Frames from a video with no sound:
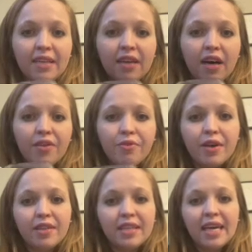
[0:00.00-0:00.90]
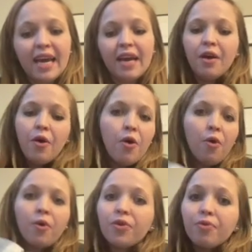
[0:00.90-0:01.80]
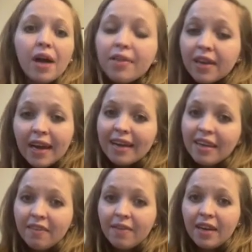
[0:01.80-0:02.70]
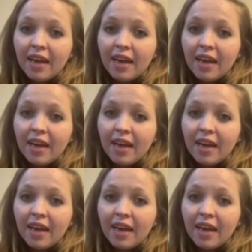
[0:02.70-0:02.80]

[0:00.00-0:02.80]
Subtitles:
it all throughout the day or throughout the night even.